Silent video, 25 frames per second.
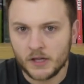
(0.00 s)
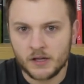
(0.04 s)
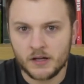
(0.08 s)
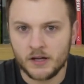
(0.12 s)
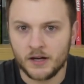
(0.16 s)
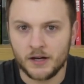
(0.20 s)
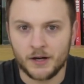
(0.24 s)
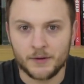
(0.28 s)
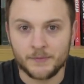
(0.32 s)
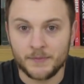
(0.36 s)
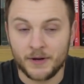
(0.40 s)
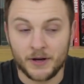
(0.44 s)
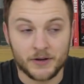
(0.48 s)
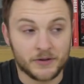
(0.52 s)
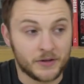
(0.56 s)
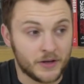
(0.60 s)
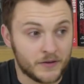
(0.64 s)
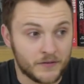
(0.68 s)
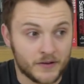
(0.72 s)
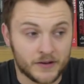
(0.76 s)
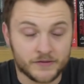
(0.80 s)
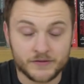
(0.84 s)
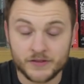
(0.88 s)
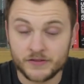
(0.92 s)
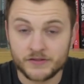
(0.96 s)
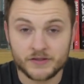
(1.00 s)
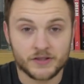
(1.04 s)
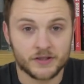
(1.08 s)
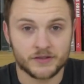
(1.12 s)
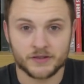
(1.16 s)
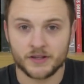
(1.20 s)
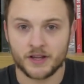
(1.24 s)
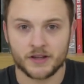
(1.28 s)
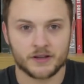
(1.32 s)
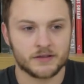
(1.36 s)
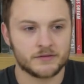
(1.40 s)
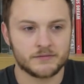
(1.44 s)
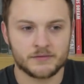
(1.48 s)
I've just
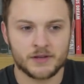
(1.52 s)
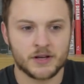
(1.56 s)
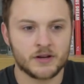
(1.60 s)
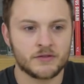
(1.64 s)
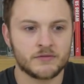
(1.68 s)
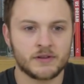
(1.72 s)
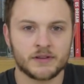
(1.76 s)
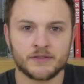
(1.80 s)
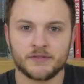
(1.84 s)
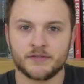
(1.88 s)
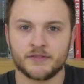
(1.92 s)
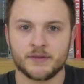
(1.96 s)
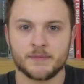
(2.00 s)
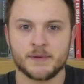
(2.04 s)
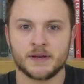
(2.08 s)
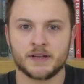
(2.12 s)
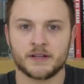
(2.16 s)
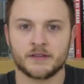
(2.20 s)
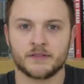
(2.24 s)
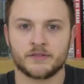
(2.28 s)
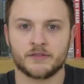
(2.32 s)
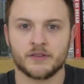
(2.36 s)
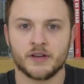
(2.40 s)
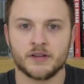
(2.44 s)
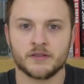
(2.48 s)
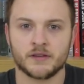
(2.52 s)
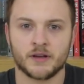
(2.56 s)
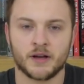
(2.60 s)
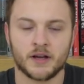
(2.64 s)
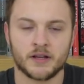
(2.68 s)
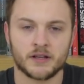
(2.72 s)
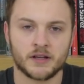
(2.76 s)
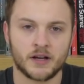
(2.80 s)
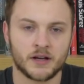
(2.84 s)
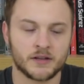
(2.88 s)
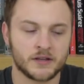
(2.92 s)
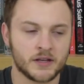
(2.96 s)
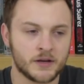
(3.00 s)
got no reason to be concerned.
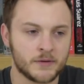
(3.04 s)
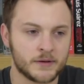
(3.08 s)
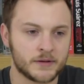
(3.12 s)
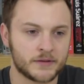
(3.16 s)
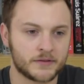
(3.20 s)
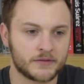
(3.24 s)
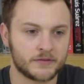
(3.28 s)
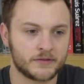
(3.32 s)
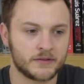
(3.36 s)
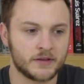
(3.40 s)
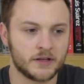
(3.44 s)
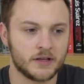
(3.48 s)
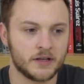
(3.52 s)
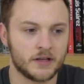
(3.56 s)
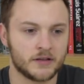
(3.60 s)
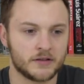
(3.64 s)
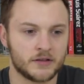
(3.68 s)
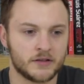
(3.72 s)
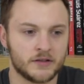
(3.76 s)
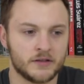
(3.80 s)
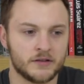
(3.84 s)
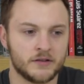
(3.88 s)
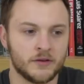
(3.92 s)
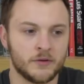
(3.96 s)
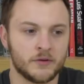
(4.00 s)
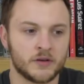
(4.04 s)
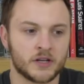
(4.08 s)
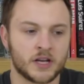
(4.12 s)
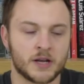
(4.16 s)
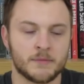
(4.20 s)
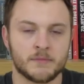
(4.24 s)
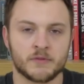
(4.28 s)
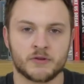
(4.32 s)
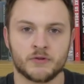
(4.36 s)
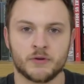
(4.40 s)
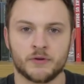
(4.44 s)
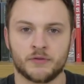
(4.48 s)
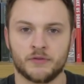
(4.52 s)
I know it's, you don't want to
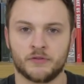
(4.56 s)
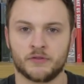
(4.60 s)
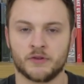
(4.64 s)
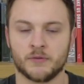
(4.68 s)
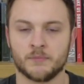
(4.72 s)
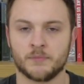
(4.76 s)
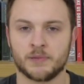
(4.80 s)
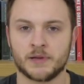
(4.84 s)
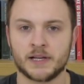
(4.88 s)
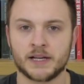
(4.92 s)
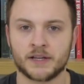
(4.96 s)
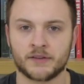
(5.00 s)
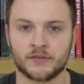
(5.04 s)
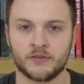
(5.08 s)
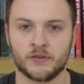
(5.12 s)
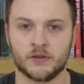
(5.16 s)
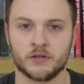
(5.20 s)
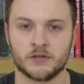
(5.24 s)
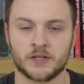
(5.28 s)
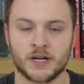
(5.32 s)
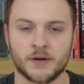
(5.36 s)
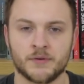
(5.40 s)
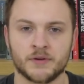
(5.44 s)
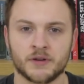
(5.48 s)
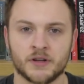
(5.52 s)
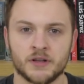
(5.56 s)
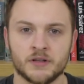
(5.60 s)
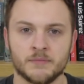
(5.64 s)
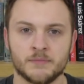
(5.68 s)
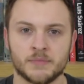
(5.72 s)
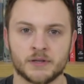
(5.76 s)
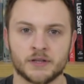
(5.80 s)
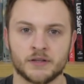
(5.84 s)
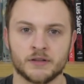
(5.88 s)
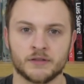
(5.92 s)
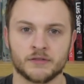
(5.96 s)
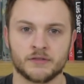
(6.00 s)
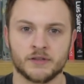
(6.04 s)
come across as complacent or arrogant,
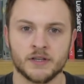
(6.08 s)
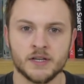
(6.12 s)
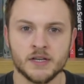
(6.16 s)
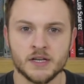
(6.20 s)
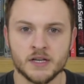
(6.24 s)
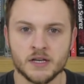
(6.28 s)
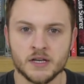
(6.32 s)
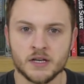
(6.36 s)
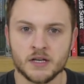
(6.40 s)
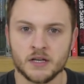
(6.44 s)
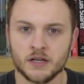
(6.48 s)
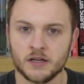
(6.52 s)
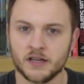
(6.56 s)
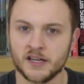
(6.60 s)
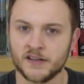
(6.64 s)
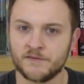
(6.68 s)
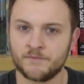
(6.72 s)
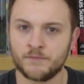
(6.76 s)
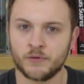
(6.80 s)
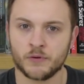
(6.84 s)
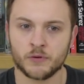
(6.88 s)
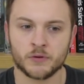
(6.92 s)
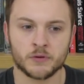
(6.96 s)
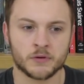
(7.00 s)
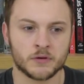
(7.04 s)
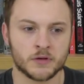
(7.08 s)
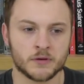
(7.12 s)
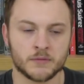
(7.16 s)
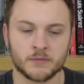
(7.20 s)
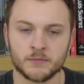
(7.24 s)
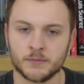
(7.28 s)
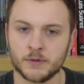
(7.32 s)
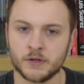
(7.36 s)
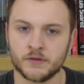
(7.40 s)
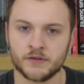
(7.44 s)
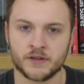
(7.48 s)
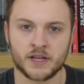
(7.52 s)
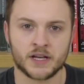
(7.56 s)
because Liverpool,
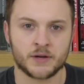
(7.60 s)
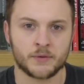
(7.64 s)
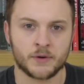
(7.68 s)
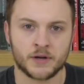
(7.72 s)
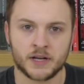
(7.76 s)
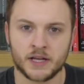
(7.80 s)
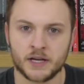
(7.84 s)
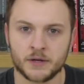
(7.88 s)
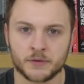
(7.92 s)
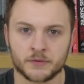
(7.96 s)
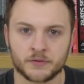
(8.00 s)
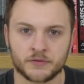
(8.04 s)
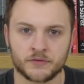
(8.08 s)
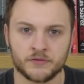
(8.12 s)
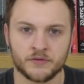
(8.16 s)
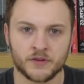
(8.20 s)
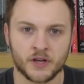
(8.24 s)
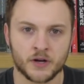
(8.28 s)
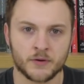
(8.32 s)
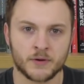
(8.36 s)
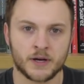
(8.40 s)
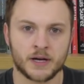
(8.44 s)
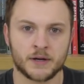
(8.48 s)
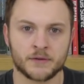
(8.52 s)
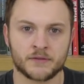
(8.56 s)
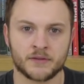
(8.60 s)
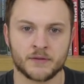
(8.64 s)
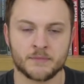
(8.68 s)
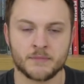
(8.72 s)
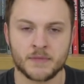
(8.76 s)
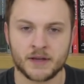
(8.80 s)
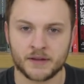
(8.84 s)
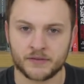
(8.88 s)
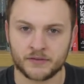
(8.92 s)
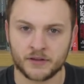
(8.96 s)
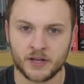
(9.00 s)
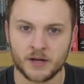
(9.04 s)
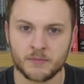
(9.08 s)
more than anyone else, know how to
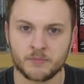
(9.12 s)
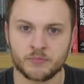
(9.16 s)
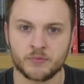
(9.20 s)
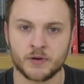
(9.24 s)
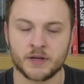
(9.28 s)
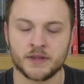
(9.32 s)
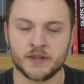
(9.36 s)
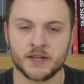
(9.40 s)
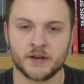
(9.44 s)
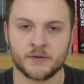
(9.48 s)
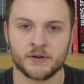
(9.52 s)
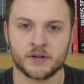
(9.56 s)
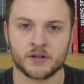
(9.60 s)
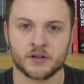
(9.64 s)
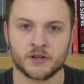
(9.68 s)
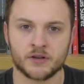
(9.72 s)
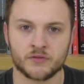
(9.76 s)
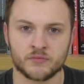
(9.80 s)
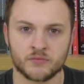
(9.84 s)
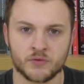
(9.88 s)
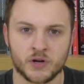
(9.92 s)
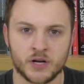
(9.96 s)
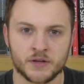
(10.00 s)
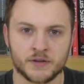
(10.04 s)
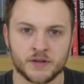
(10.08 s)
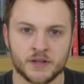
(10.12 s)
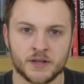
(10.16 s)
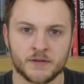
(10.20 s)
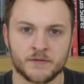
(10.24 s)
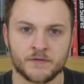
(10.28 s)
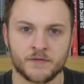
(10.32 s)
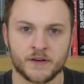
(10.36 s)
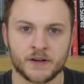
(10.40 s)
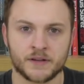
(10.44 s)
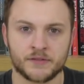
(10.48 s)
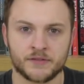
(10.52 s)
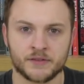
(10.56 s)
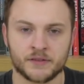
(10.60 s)
mess up when they're in a good run and they're
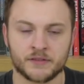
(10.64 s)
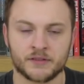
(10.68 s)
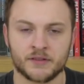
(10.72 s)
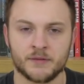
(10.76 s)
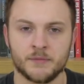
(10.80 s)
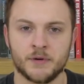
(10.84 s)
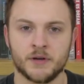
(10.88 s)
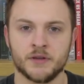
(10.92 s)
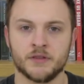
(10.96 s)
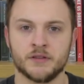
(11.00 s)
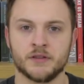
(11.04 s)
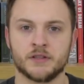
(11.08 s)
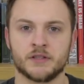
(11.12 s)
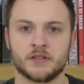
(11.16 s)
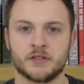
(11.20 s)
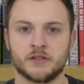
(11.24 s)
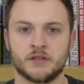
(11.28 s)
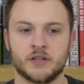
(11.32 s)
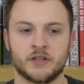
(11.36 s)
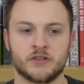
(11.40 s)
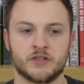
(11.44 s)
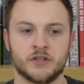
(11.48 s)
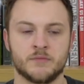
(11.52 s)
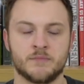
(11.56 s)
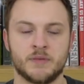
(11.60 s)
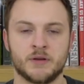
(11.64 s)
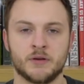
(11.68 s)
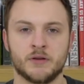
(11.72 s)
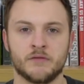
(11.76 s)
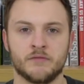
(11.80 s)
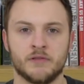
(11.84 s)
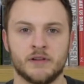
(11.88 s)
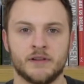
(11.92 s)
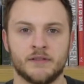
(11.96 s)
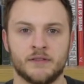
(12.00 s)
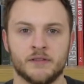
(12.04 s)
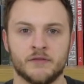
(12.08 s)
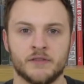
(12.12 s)
facing someone that they should beat with
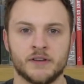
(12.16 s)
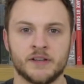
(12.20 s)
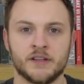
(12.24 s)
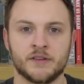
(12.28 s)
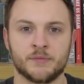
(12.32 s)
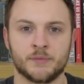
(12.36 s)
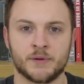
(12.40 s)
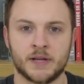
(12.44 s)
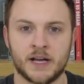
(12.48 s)
relative ease.